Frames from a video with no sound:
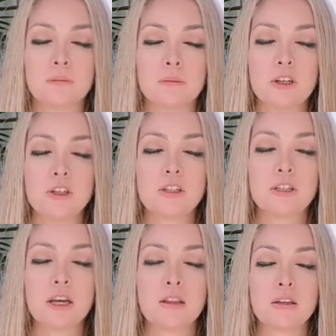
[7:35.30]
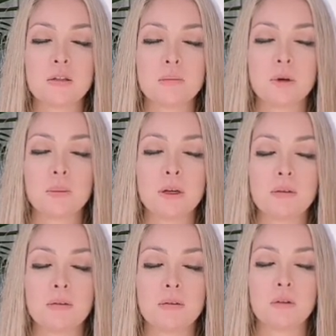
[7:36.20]
I just take this moment
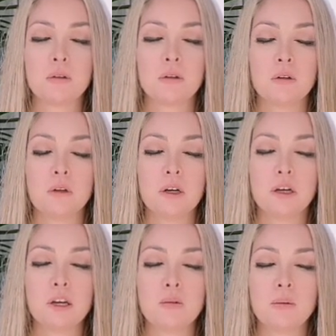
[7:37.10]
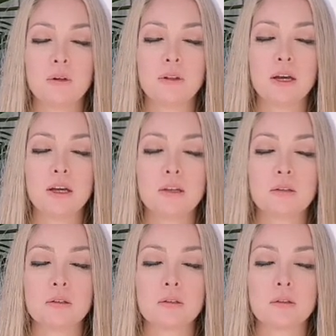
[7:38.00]
and I realize